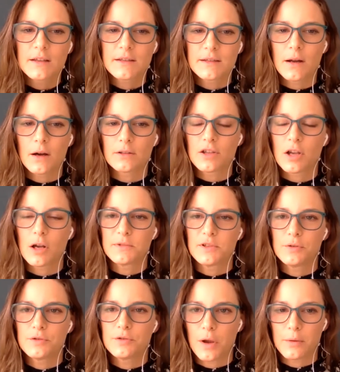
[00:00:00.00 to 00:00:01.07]
startups
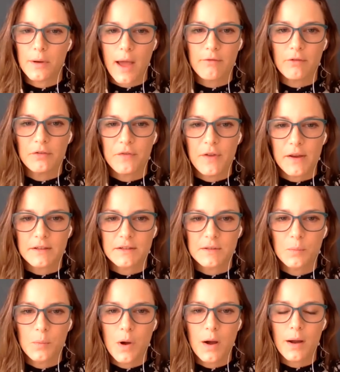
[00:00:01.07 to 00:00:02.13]
who don't have a
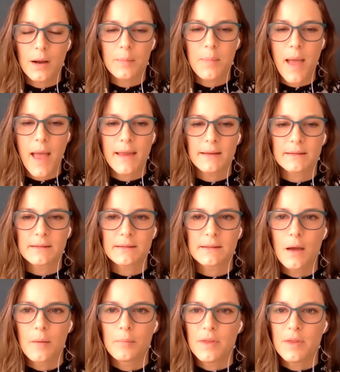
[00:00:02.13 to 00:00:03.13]
fixed work base,